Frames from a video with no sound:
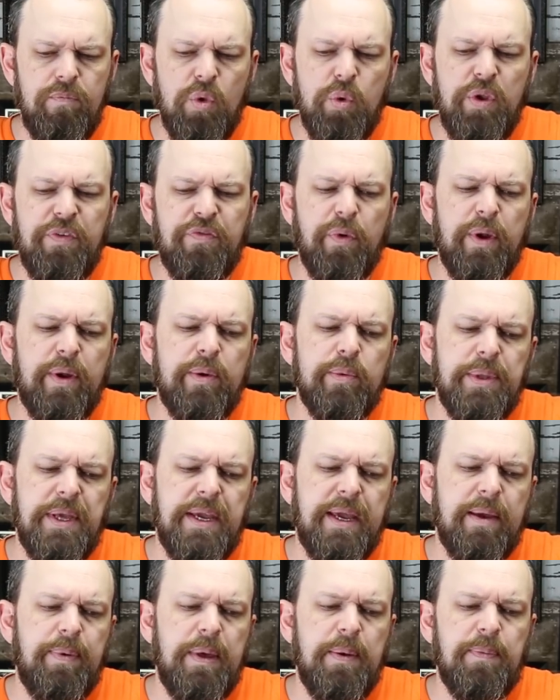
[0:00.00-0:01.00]
We frequently
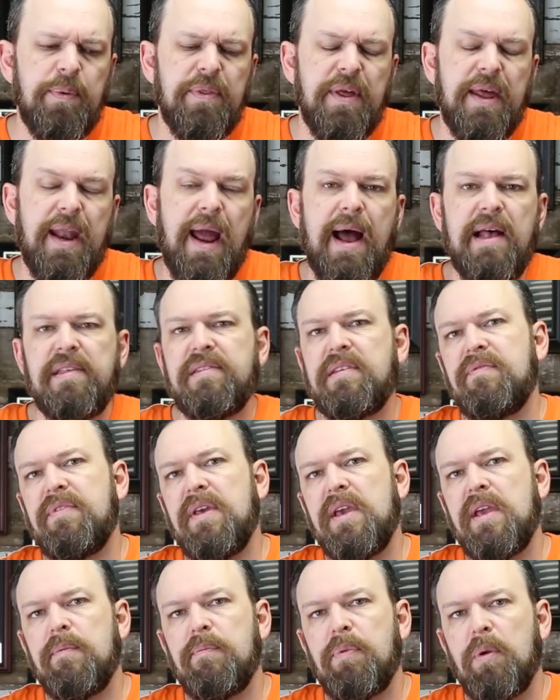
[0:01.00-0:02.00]
get people that ask if
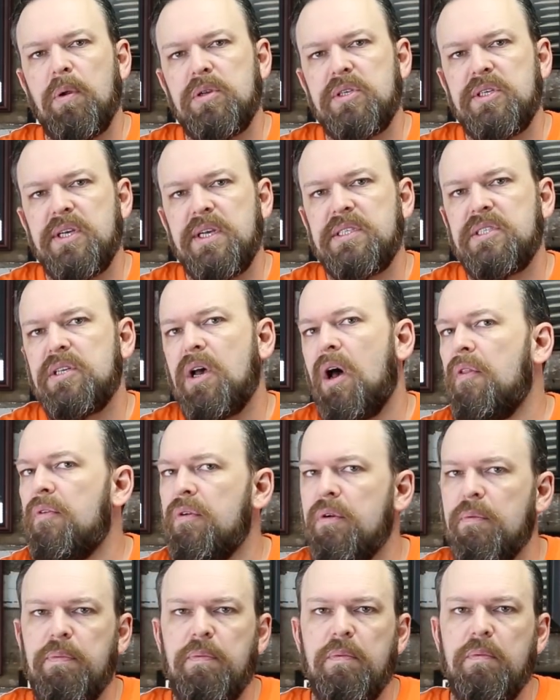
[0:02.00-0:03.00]
they can purchase
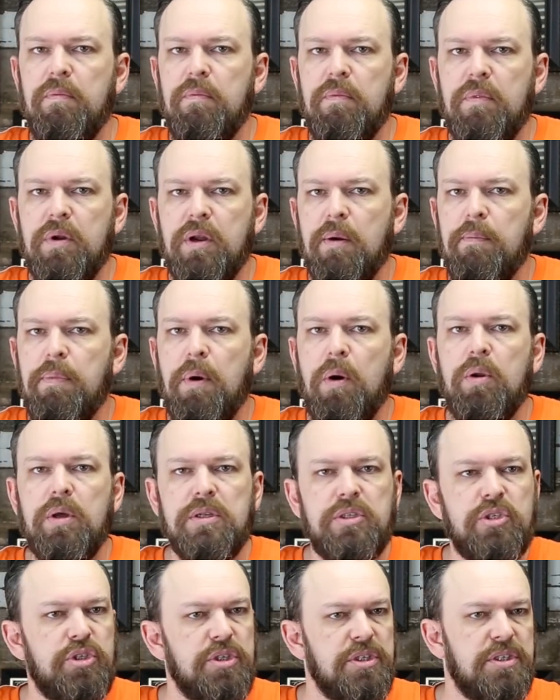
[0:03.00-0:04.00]
other
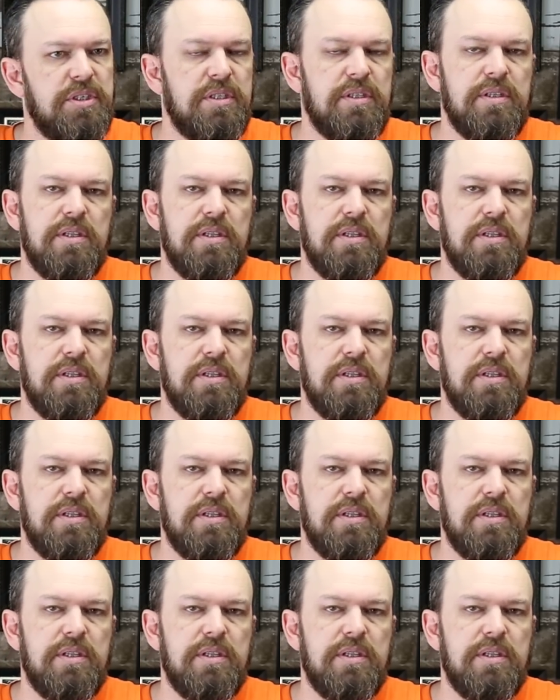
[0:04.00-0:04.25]
components, just